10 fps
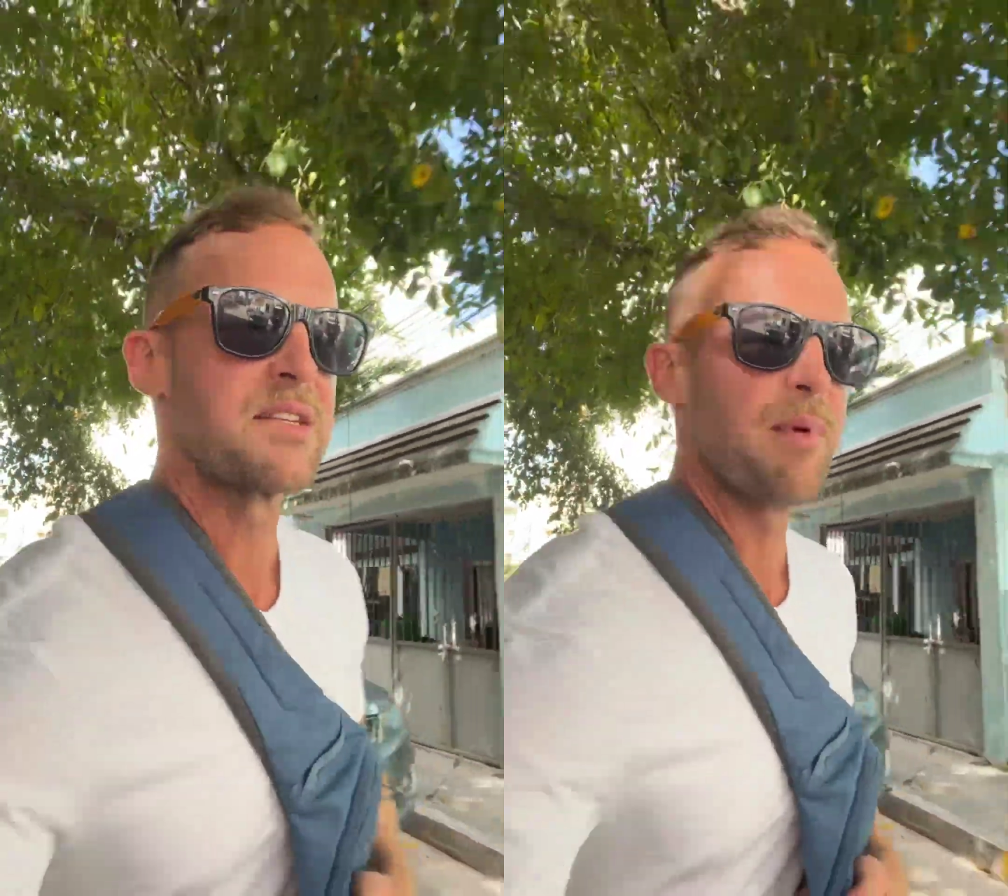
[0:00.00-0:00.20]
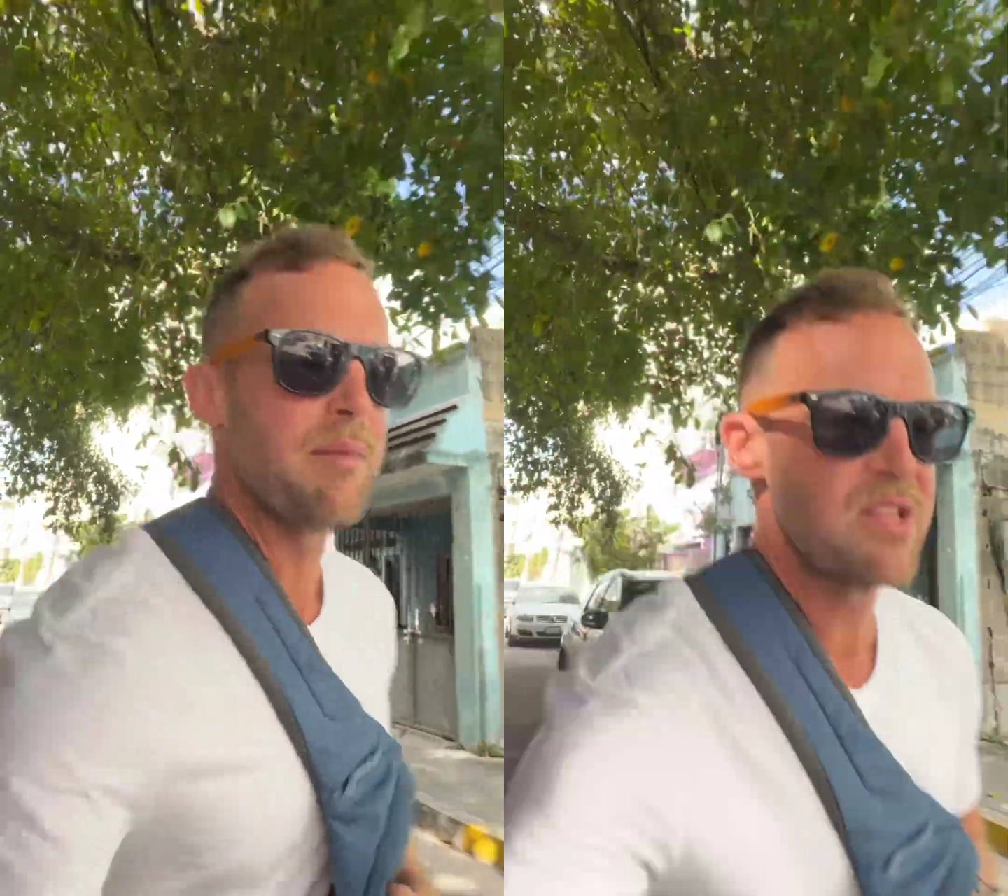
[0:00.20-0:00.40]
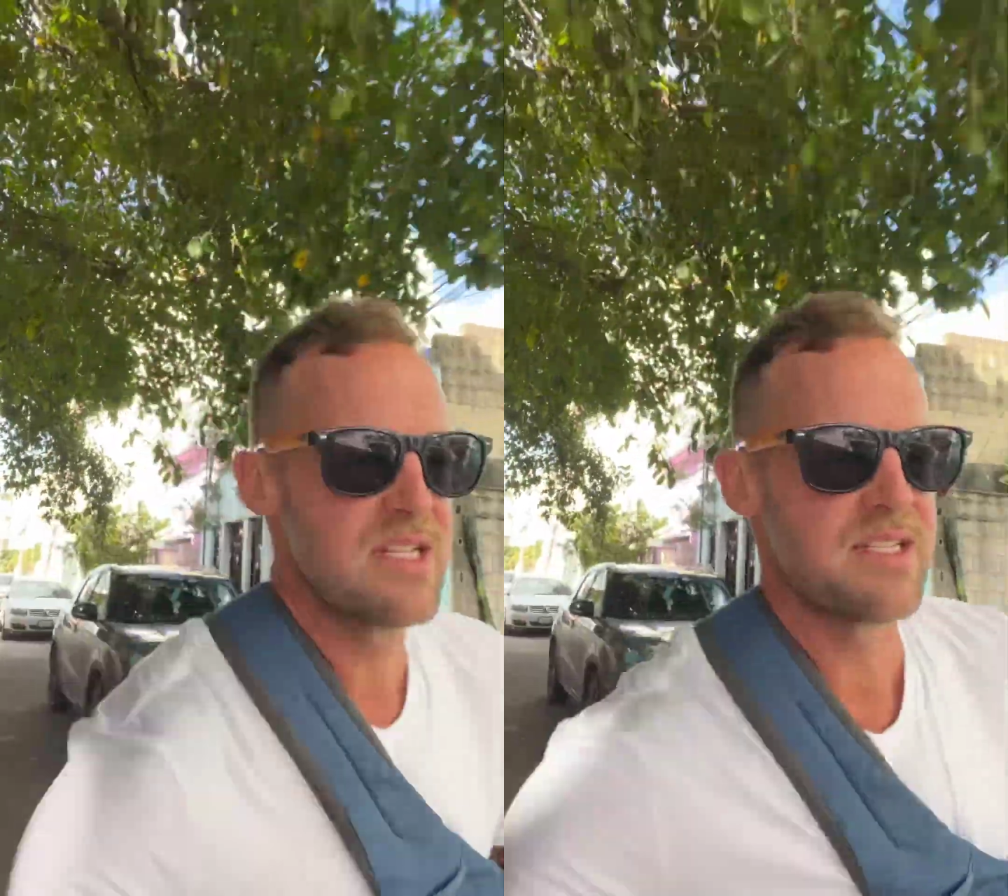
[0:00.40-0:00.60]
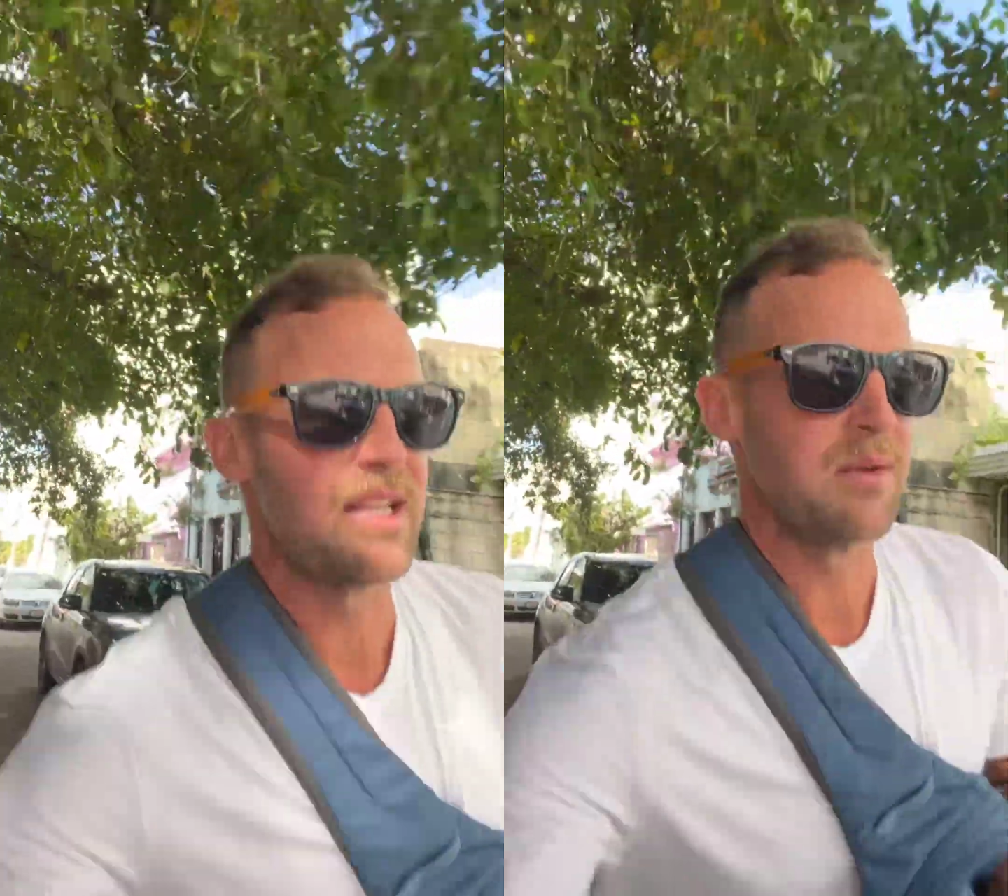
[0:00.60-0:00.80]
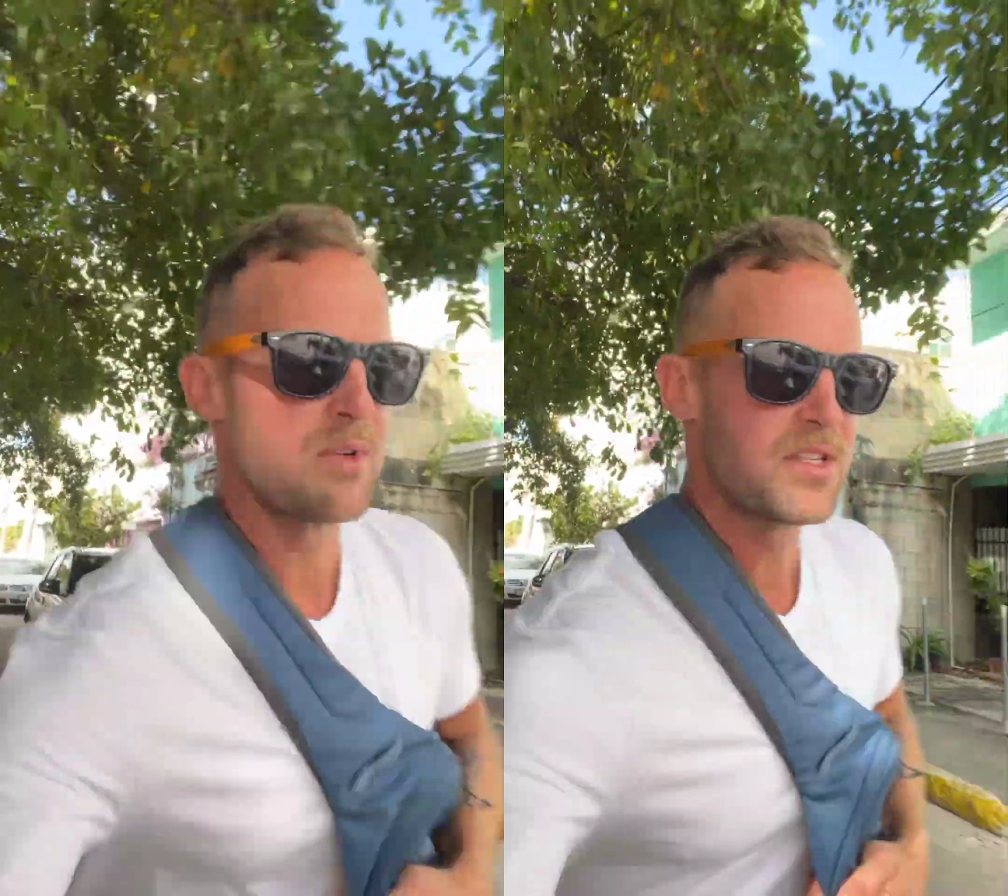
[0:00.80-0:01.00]
Maybe the
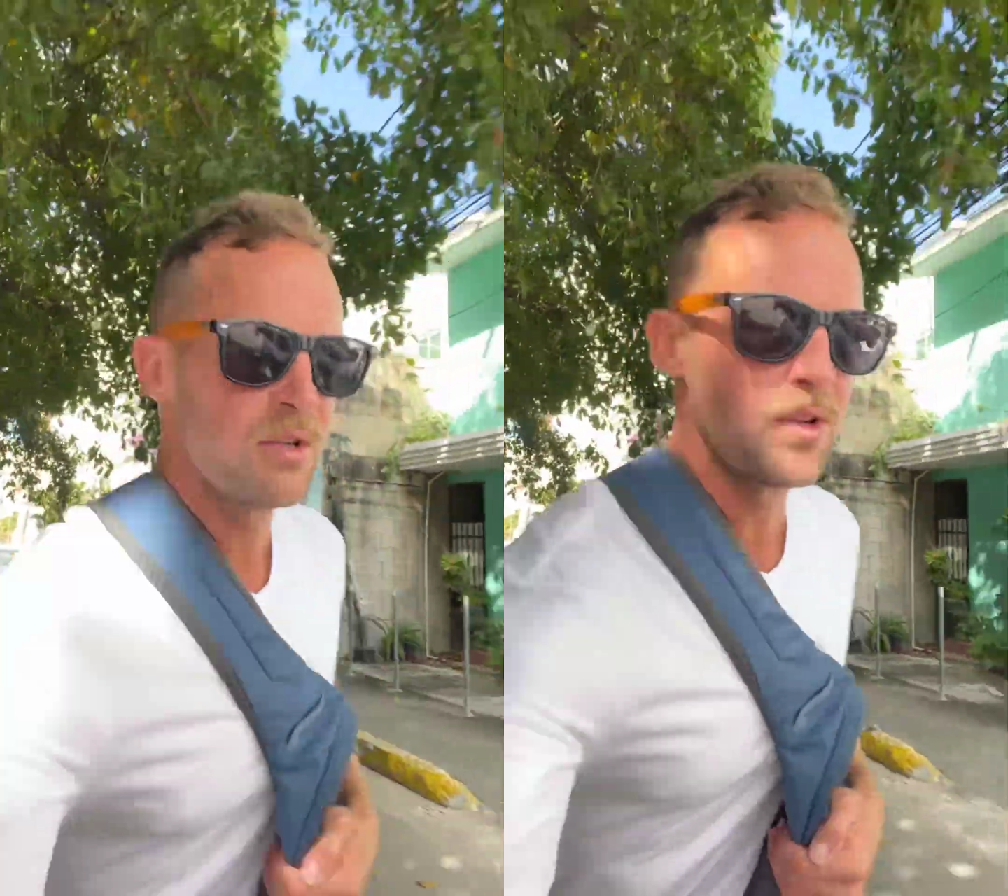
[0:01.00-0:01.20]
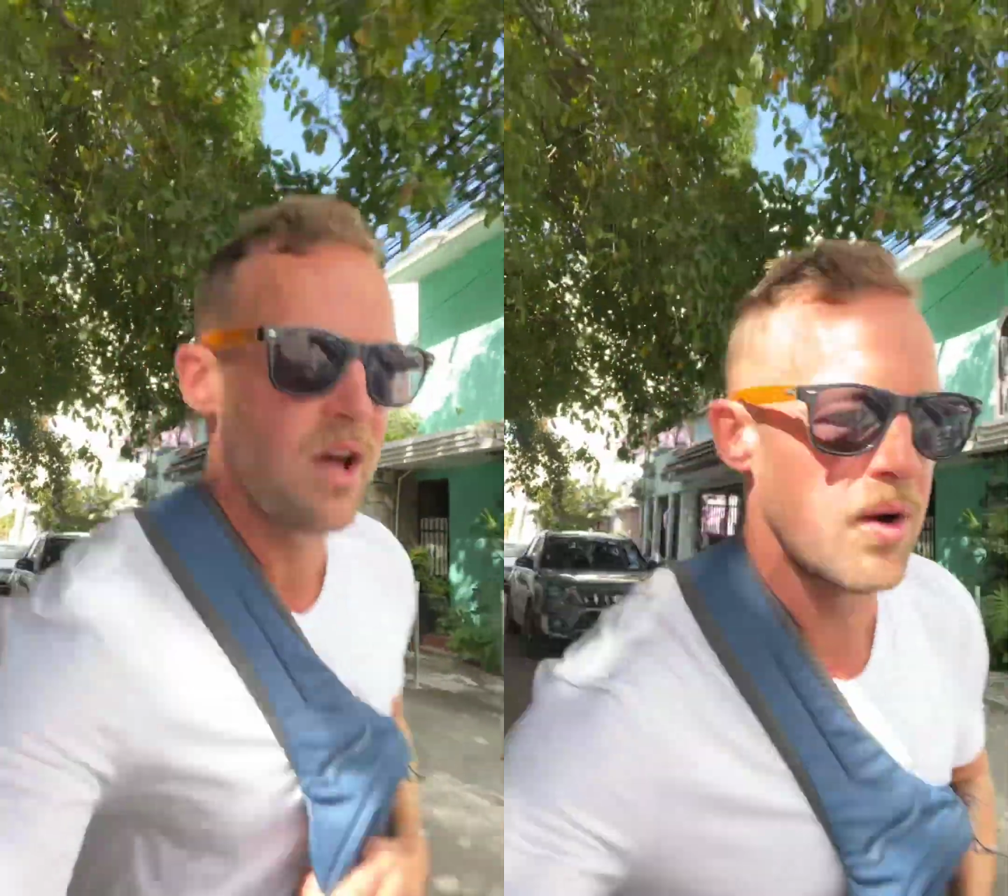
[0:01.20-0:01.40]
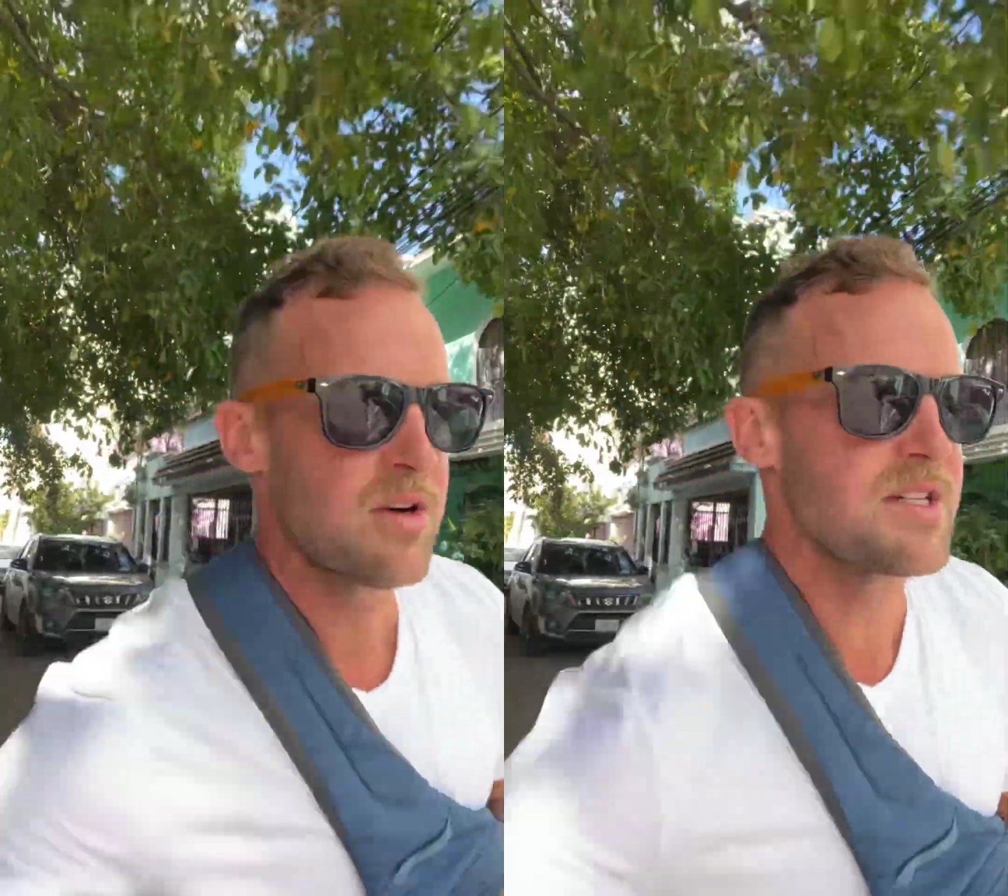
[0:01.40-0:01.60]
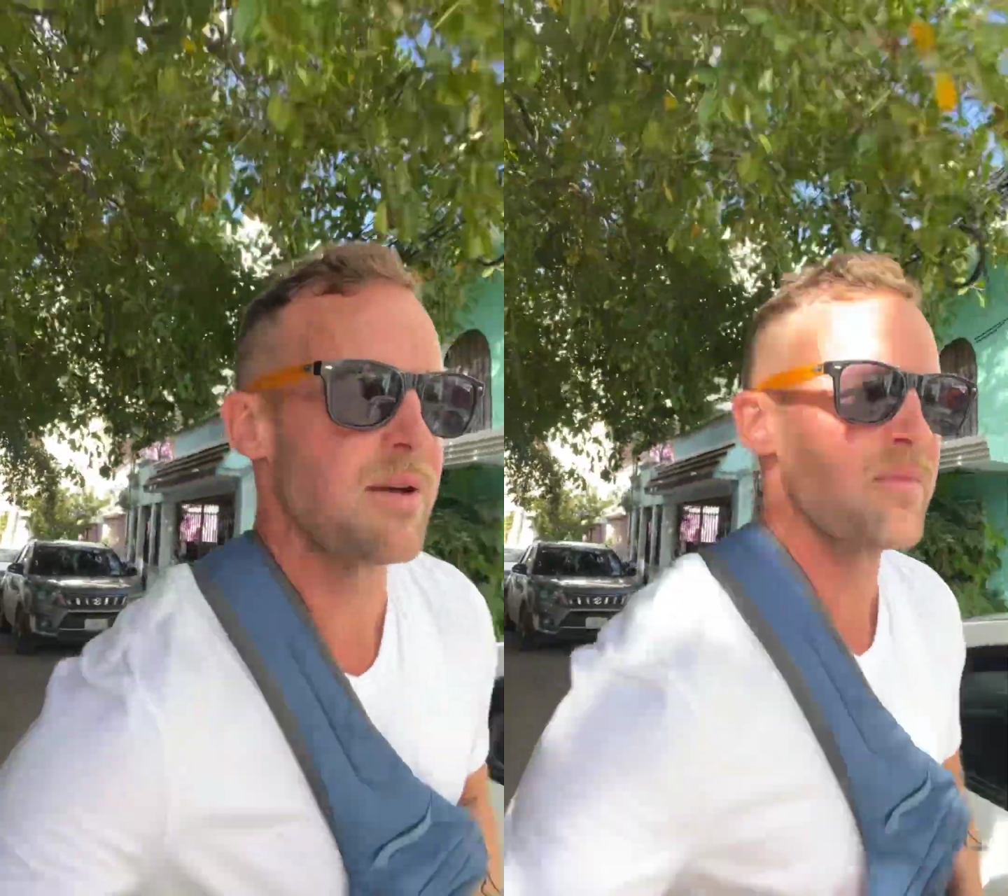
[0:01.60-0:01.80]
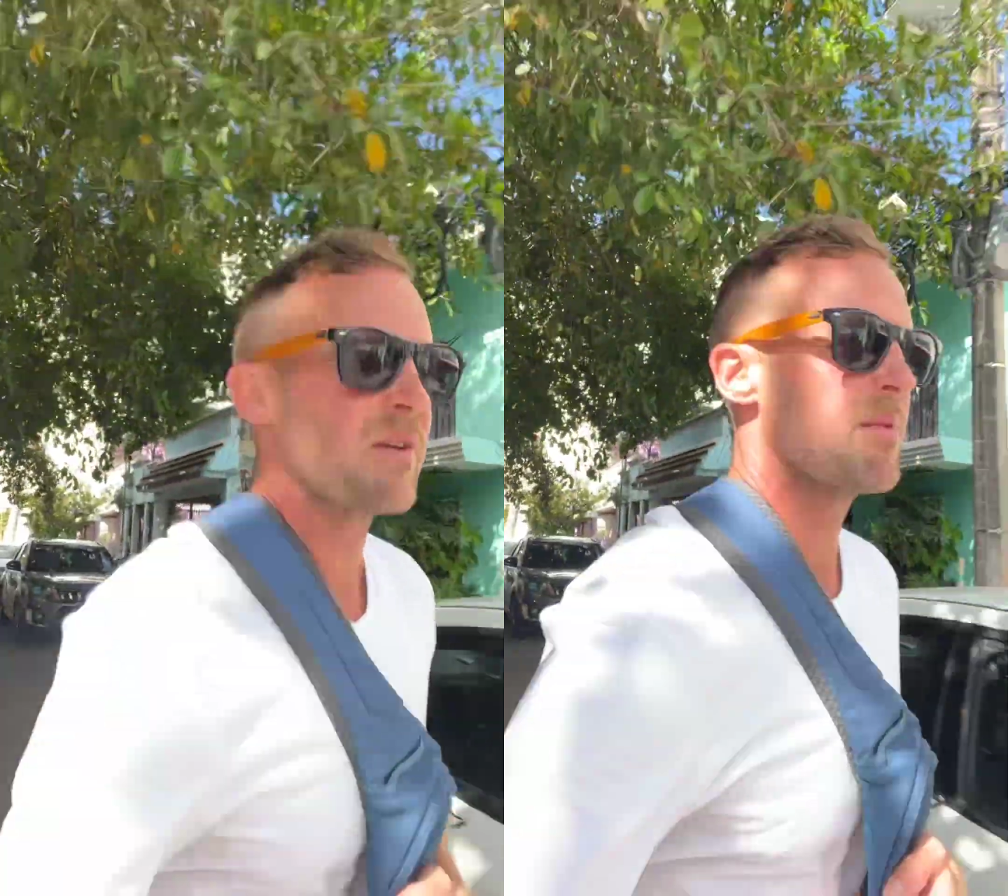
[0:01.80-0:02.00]
seat was too low or something,